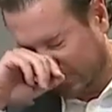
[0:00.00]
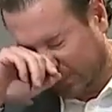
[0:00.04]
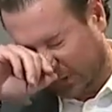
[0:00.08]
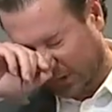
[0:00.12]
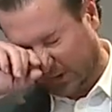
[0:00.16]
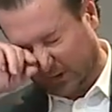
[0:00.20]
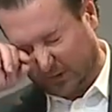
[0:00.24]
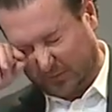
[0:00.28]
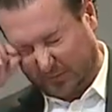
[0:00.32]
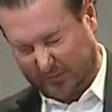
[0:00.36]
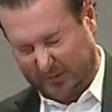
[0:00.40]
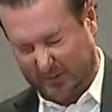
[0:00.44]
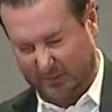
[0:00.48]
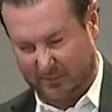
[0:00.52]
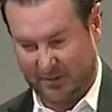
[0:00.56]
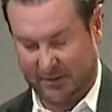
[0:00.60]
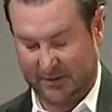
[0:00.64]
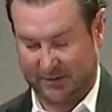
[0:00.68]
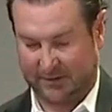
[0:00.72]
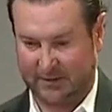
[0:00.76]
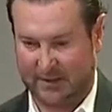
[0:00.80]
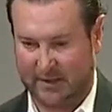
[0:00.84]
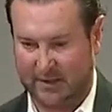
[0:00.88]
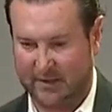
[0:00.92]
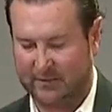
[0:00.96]
part of some of the
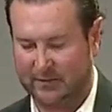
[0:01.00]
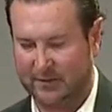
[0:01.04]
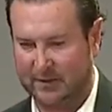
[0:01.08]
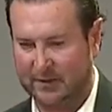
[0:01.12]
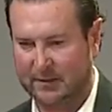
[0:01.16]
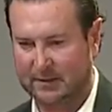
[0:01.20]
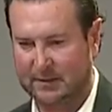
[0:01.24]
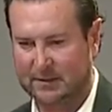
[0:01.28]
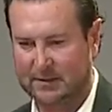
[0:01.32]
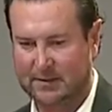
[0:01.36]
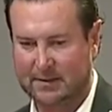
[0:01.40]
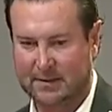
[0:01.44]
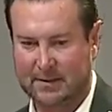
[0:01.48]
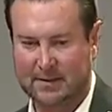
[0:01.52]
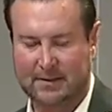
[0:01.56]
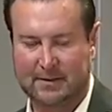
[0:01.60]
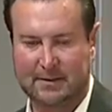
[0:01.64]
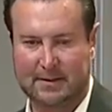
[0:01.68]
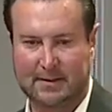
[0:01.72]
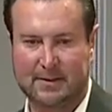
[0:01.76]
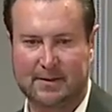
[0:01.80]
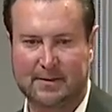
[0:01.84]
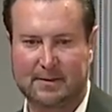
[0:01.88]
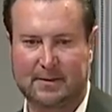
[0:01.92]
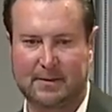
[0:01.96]
side effects.
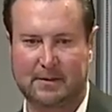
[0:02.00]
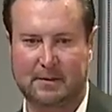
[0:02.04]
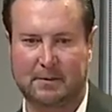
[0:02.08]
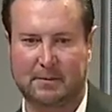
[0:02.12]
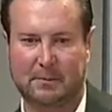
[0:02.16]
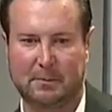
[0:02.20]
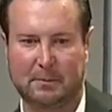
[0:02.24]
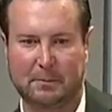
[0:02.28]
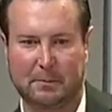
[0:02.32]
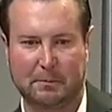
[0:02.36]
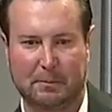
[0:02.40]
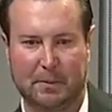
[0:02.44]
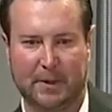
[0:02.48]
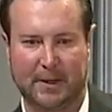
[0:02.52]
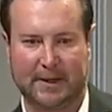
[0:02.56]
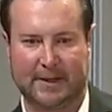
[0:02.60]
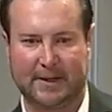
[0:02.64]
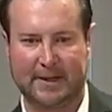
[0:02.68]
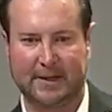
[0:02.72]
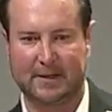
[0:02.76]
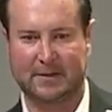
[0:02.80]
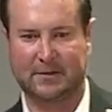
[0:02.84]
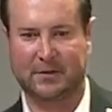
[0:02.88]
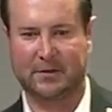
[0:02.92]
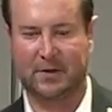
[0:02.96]
Uh, but
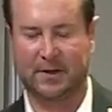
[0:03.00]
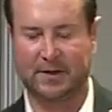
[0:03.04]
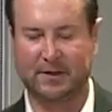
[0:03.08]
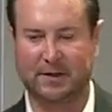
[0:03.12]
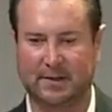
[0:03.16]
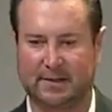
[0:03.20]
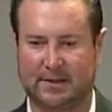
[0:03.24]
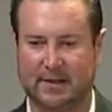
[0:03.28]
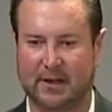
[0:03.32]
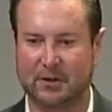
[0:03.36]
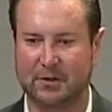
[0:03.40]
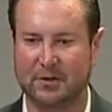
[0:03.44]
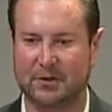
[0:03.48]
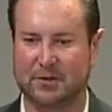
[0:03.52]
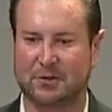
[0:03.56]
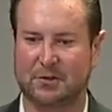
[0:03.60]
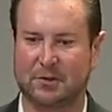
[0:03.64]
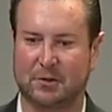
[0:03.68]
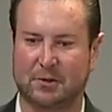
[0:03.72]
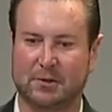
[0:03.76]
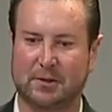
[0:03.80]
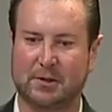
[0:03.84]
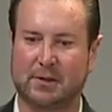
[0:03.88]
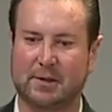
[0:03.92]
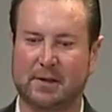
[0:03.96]
again, it's fun to tell the
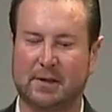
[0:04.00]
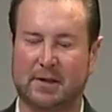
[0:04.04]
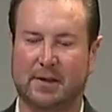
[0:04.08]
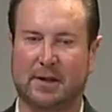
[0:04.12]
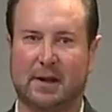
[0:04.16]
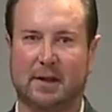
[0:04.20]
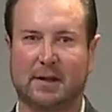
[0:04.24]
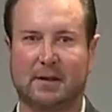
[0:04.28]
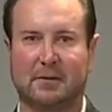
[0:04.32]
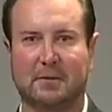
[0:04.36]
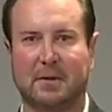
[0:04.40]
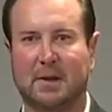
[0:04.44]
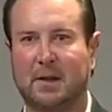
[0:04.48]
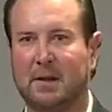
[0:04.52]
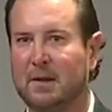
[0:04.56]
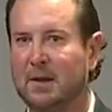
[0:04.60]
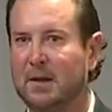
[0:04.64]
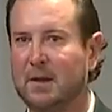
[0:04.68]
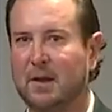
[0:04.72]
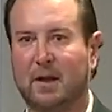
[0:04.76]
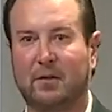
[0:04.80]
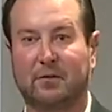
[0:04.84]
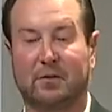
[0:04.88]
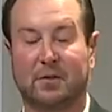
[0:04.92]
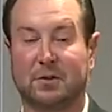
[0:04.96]
story, and I,
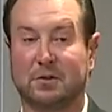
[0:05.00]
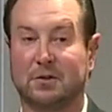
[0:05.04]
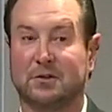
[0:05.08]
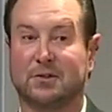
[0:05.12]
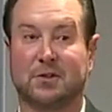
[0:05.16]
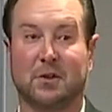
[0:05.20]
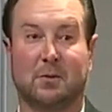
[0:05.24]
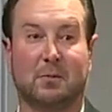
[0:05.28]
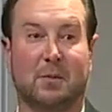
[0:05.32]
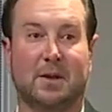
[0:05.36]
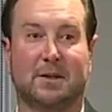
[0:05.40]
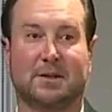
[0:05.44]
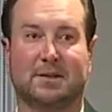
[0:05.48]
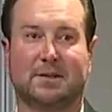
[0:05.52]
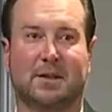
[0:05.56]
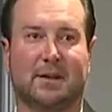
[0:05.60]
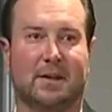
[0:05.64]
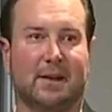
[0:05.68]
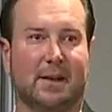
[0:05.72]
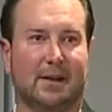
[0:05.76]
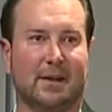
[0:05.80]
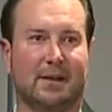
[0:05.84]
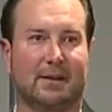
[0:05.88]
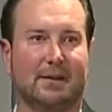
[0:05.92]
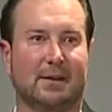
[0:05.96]
I've learned so much
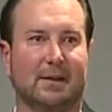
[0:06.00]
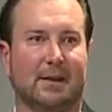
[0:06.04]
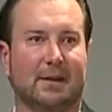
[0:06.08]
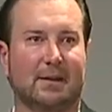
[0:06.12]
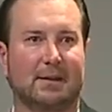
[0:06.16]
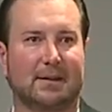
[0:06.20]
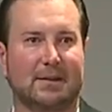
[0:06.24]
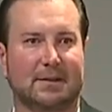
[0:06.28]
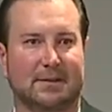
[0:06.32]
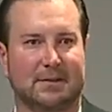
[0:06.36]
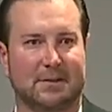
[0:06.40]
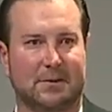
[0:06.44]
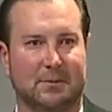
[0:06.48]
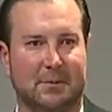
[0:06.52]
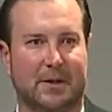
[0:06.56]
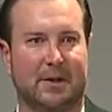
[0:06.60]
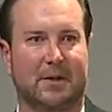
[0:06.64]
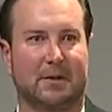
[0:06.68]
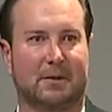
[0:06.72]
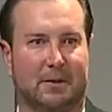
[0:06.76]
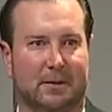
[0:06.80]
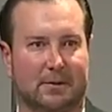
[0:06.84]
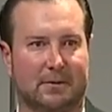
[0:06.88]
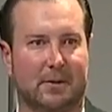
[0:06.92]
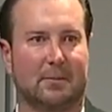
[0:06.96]
tonight. This has been
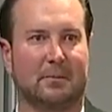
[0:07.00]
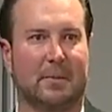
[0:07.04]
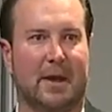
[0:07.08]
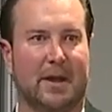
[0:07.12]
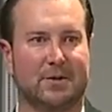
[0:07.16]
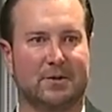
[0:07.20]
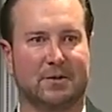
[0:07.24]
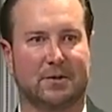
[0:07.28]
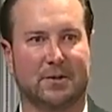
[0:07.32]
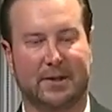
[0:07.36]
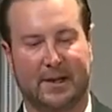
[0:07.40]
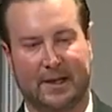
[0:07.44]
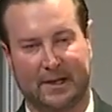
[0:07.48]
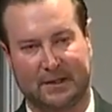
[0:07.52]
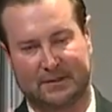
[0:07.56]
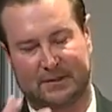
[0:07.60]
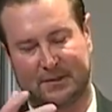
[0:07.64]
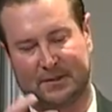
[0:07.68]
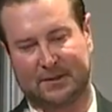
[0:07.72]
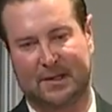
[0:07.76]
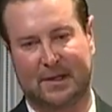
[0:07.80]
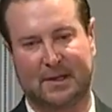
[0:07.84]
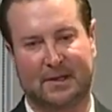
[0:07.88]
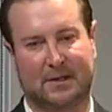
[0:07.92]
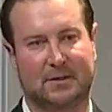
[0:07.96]
a magical night. So
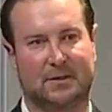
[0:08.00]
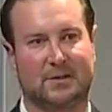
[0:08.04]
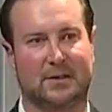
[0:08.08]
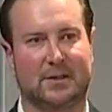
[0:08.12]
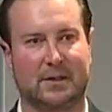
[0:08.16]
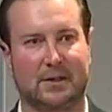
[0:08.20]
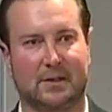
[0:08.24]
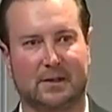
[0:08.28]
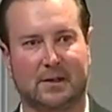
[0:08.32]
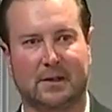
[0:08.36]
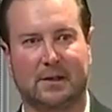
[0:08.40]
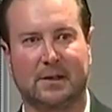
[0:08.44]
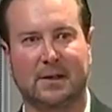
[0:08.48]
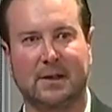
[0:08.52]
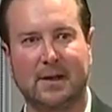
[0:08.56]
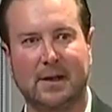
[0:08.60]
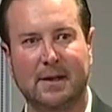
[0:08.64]
thank you, TR.